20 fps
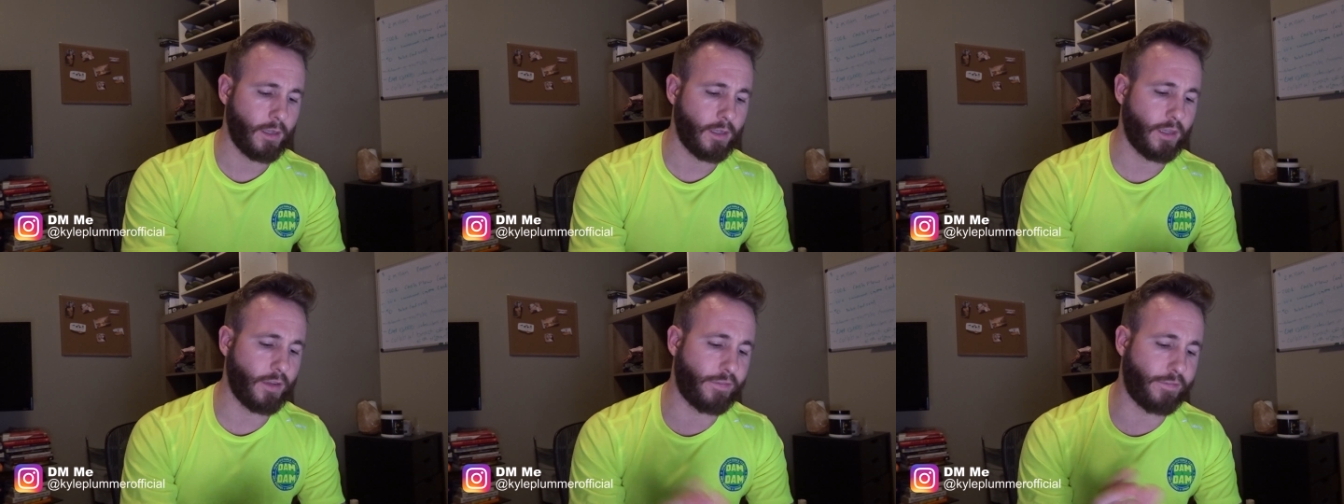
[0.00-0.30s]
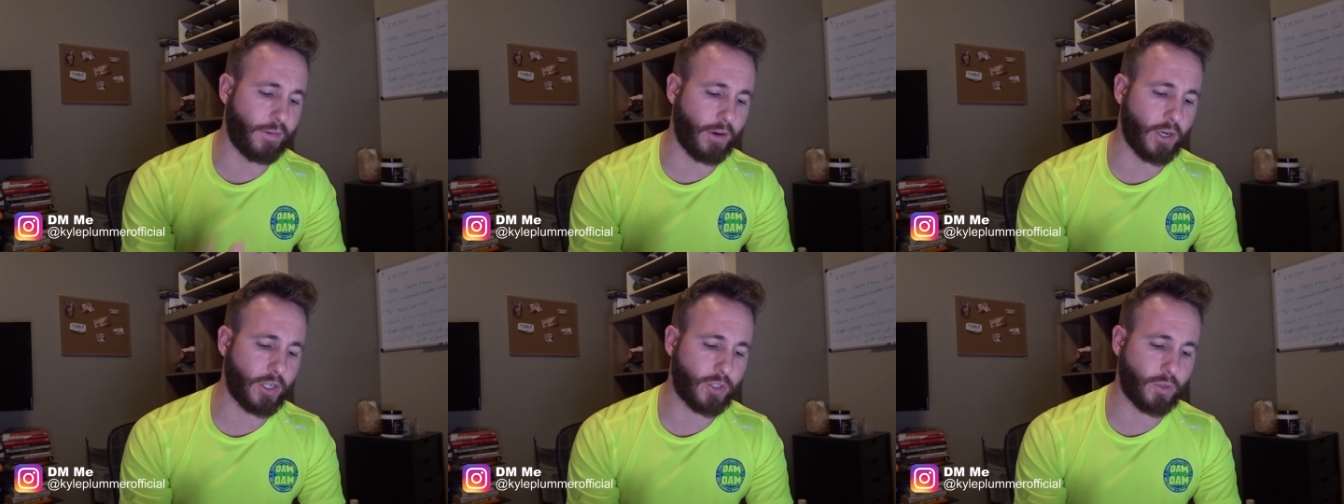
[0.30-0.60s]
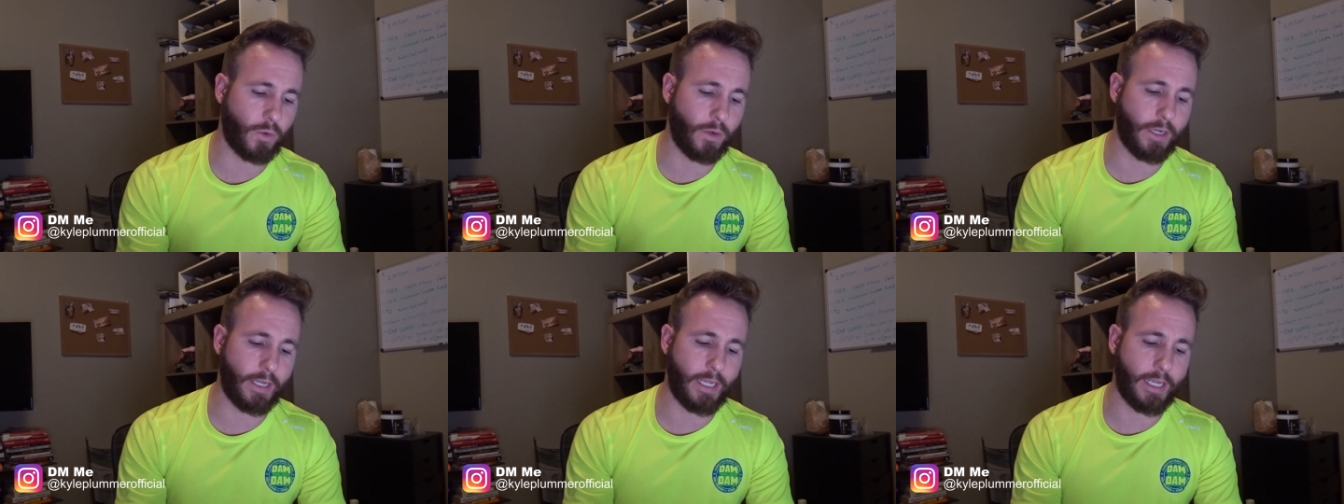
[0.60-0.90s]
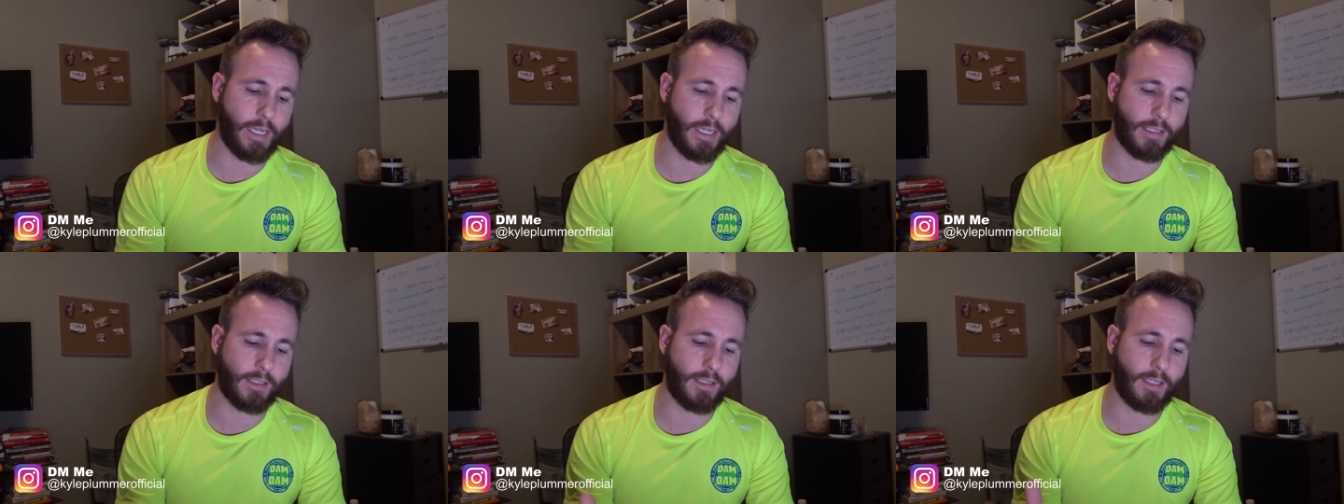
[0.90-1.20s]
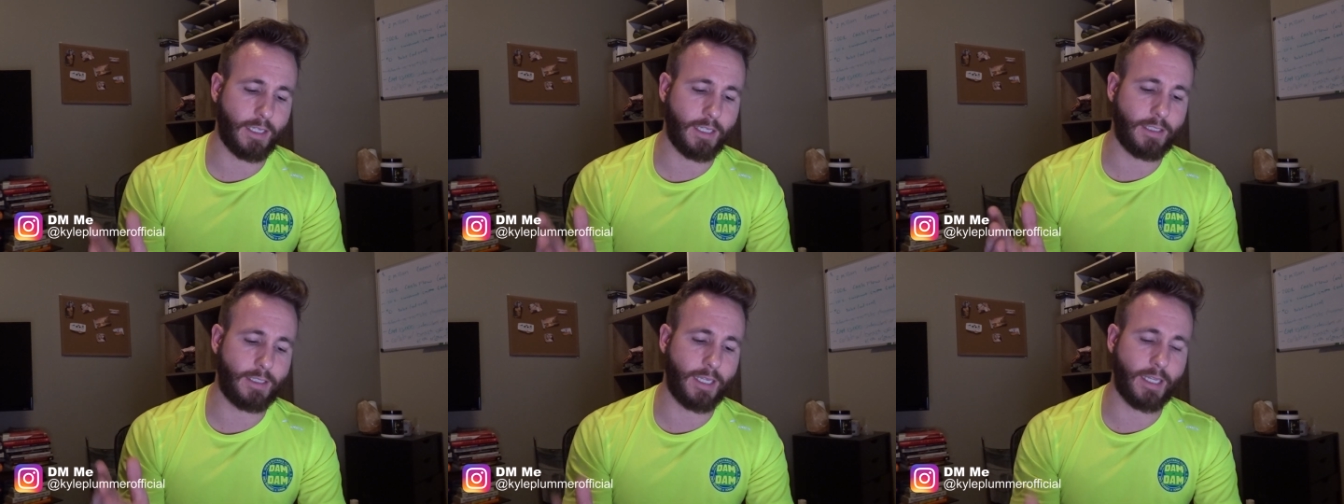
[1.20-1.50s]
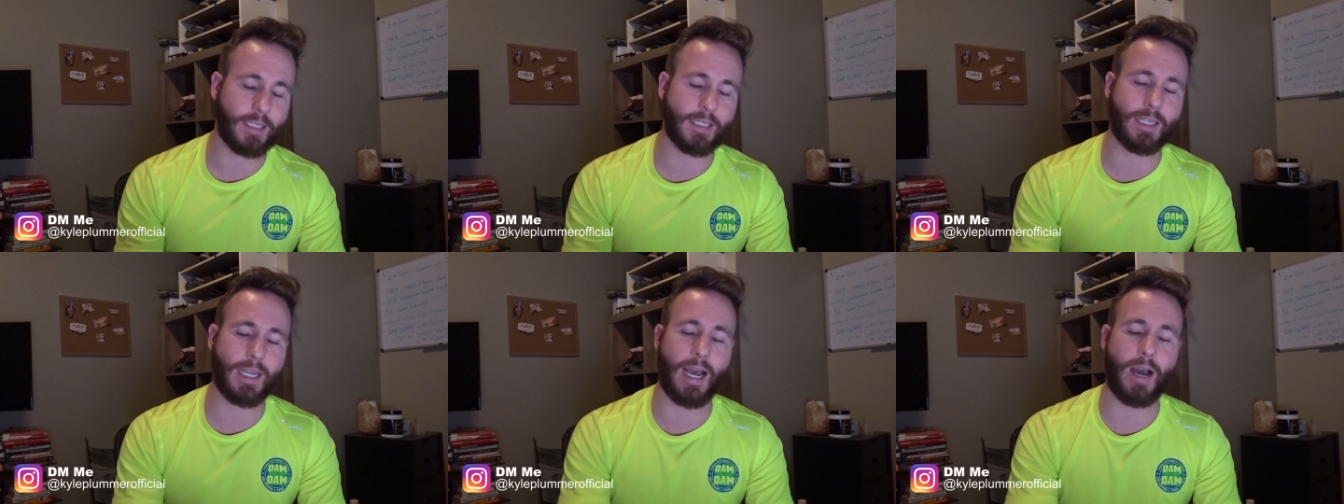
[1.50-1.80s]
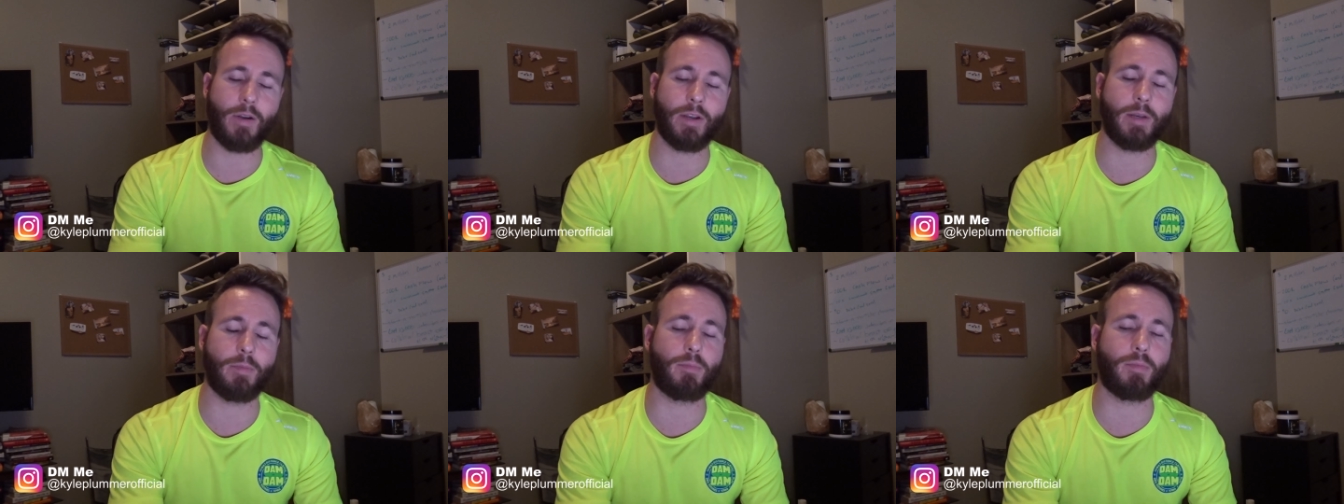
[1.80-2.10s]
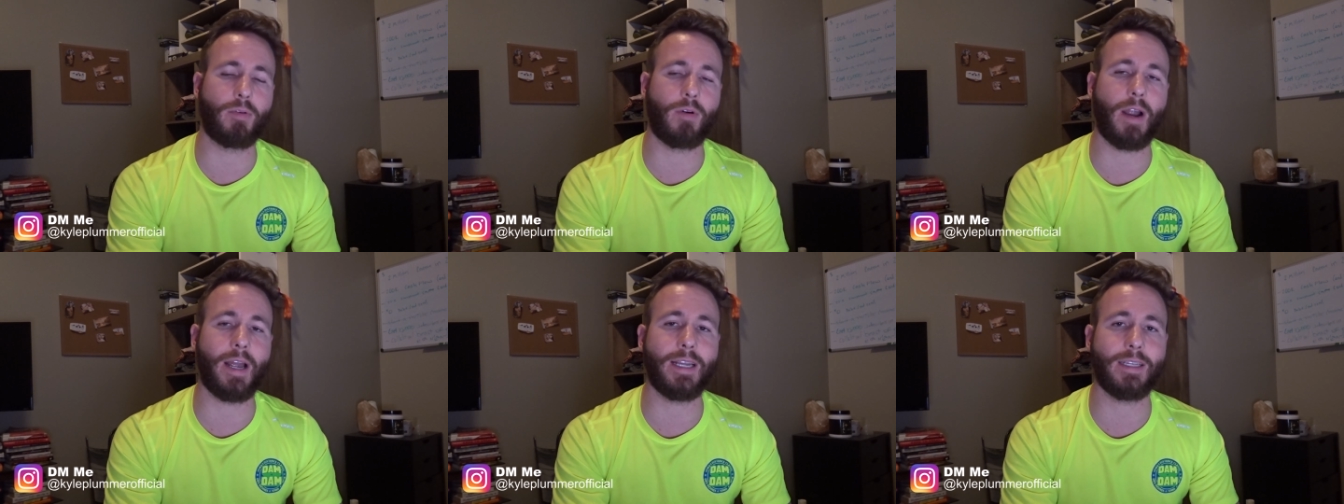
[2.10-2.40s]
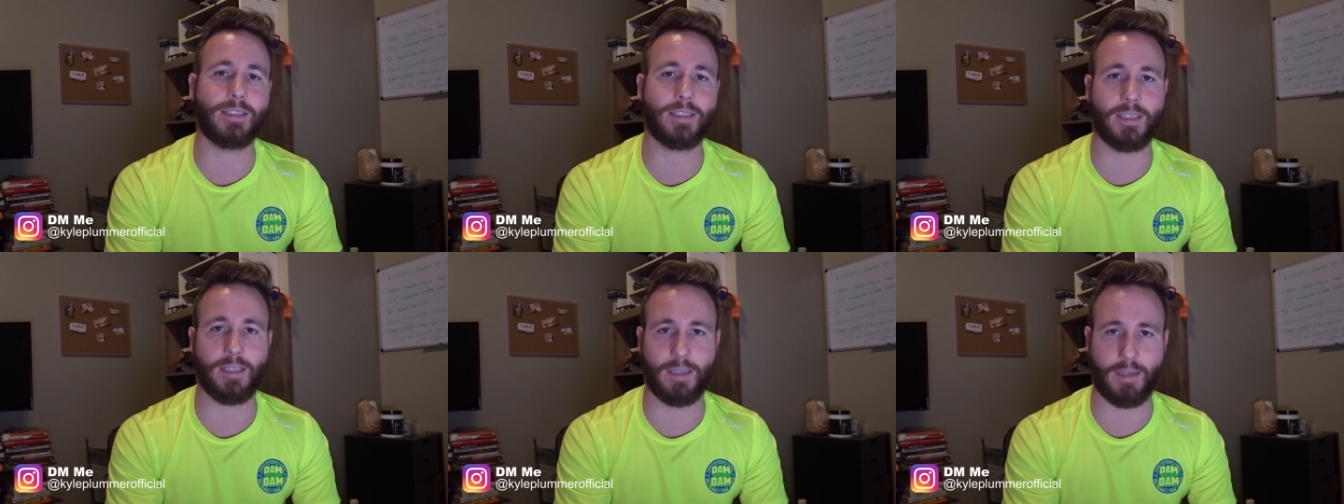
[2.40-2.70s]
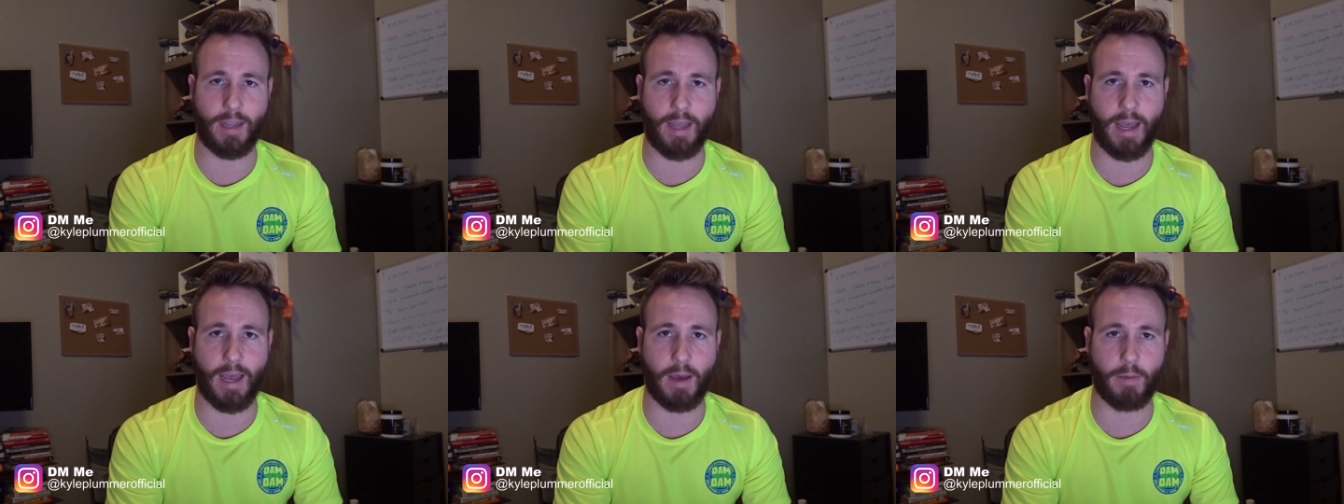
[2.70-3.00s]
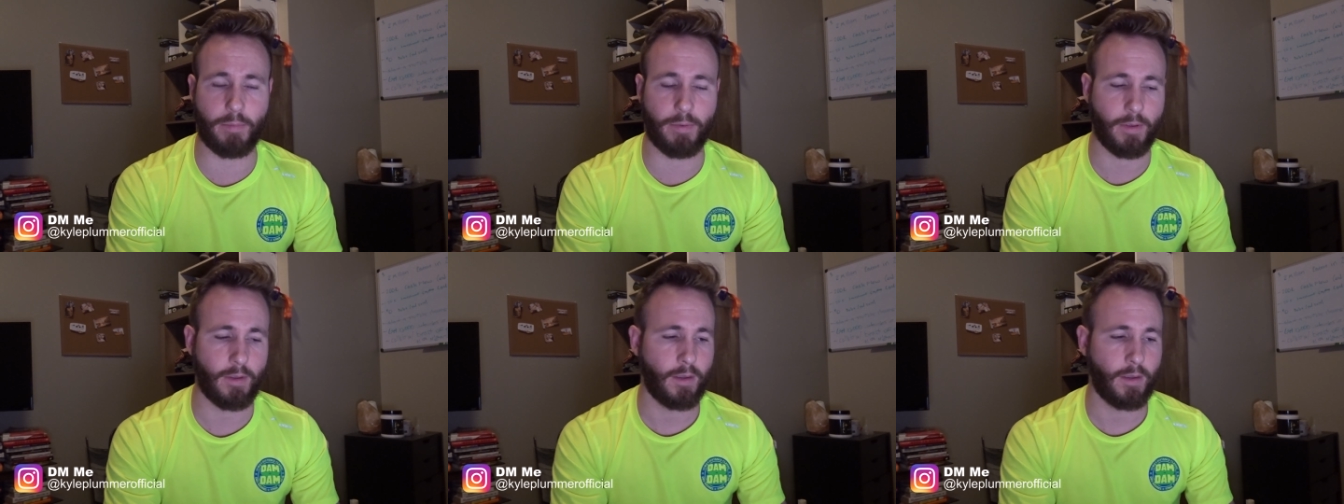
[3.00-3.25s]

The first one is the discounted pricing app.